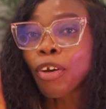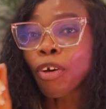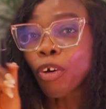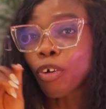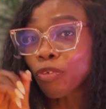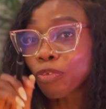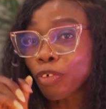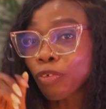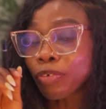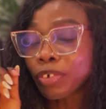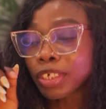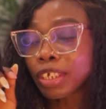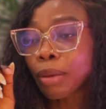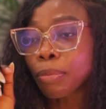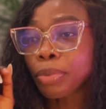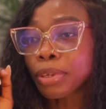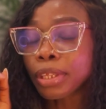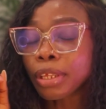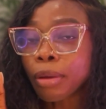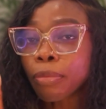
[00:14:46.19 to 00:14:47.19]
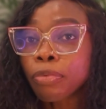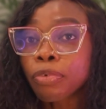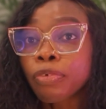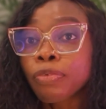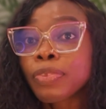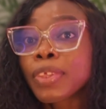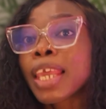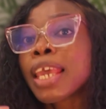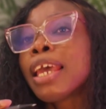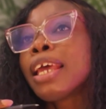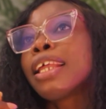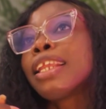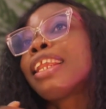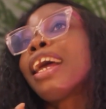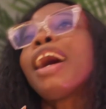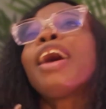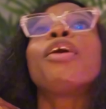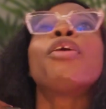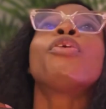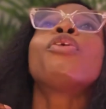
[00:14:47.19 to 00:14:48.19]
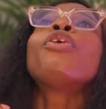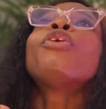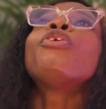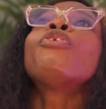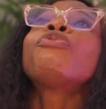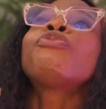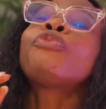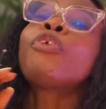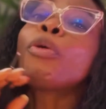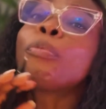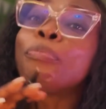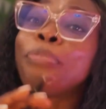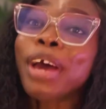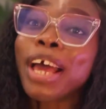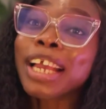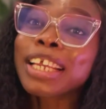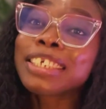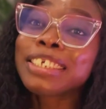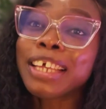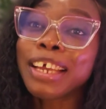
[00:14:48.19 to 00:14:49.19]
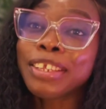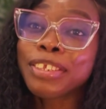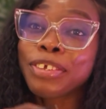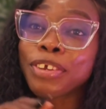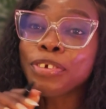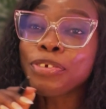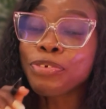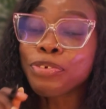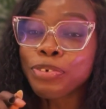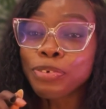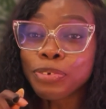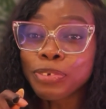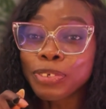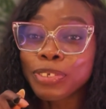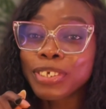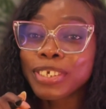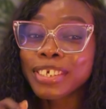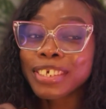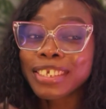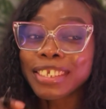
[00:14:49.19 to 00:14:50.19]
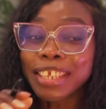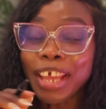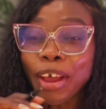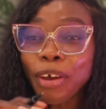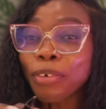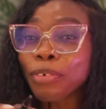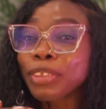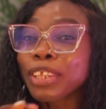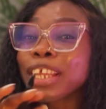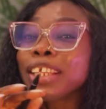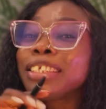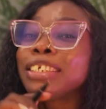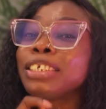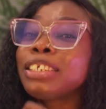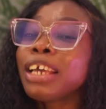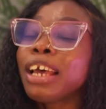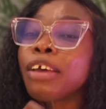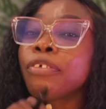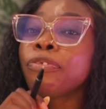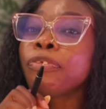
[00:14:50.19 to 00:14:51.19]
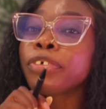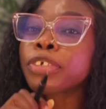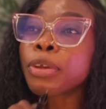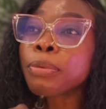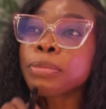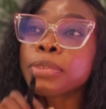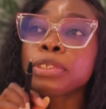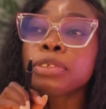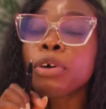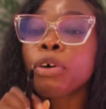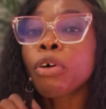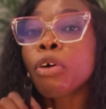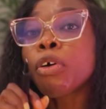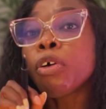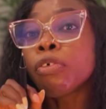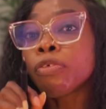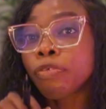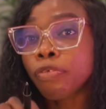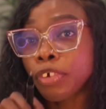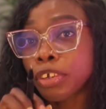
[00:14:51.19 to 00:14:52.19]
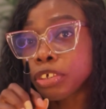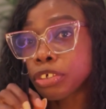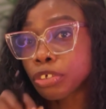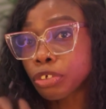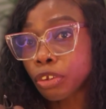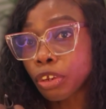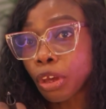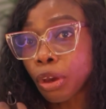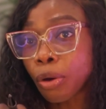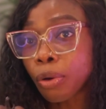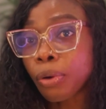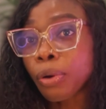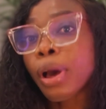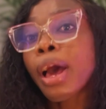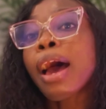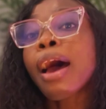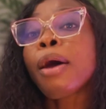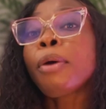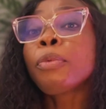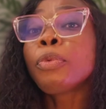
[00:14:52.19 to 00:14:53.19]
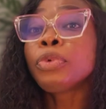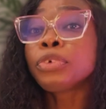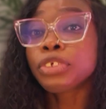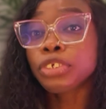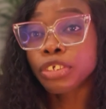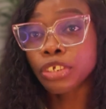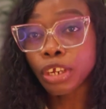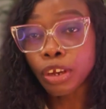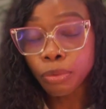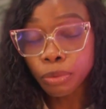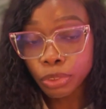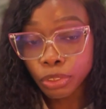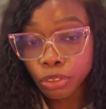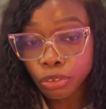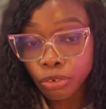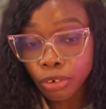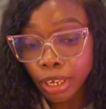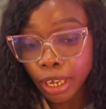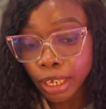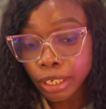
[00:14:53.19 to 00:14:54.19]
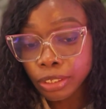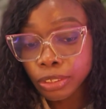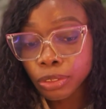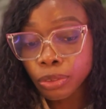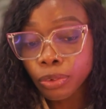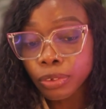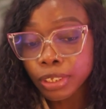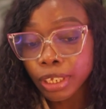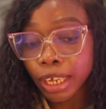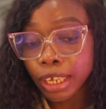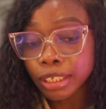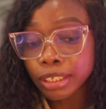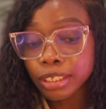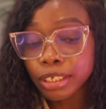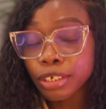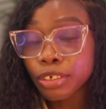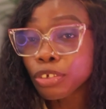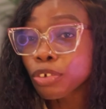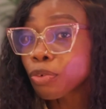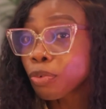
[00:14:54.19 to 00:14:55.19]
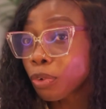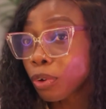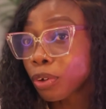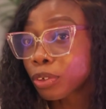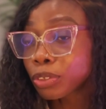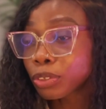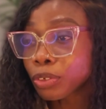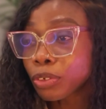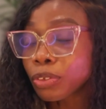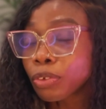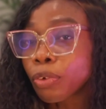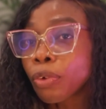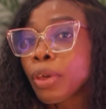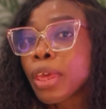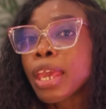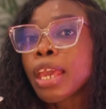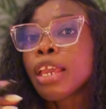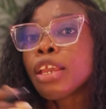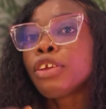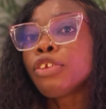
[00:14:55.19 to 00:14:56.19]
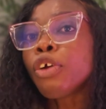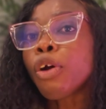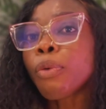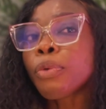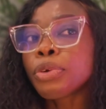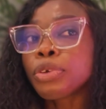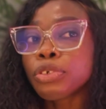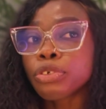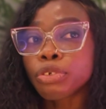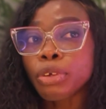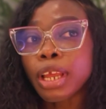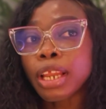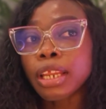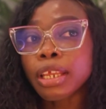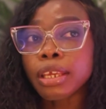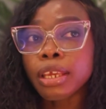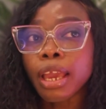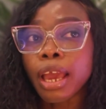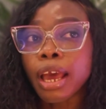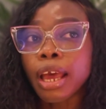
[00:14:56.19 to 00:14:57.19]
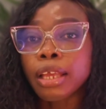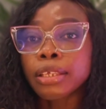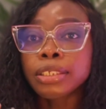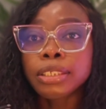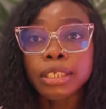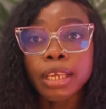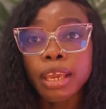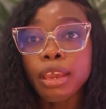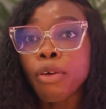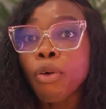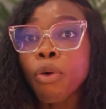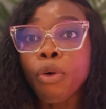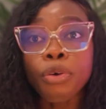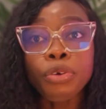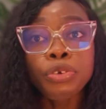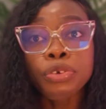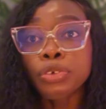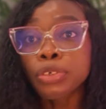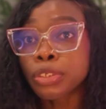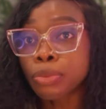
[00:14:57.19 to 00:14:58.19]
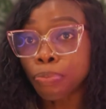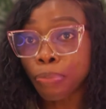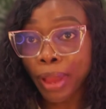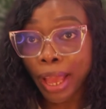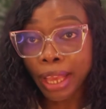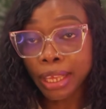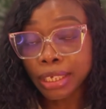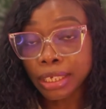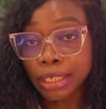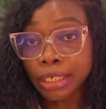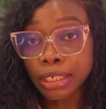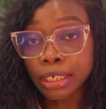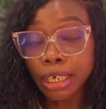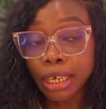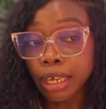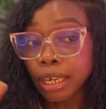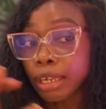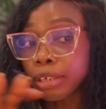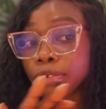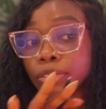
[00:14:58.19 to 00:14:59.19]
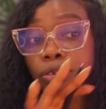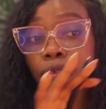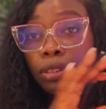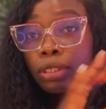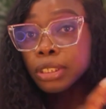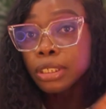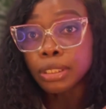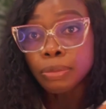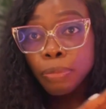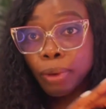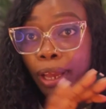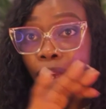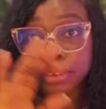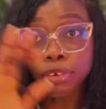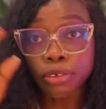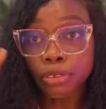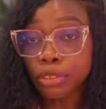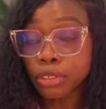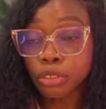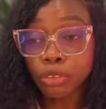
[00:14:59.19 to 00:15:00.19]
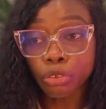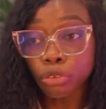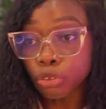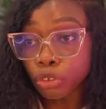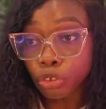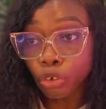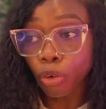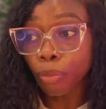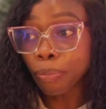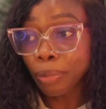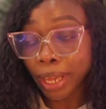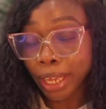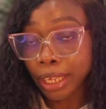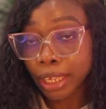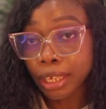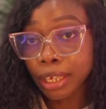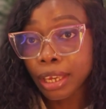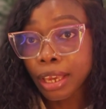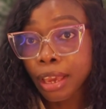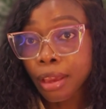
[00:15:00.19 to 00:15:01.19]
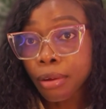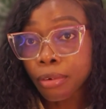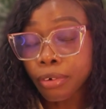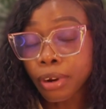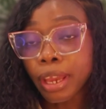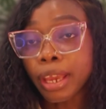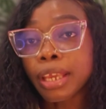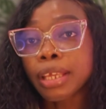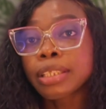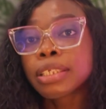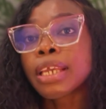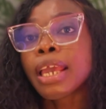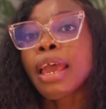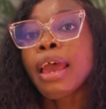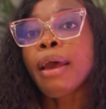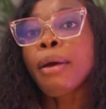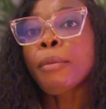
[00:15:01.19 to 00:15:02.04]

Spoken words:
Of your visa being approved. Now, for banks that they used, now they did something unconventional. I will share with you guys so that you will also know. You know, we usually say, oh, use bank, use this bank, use your bank, right?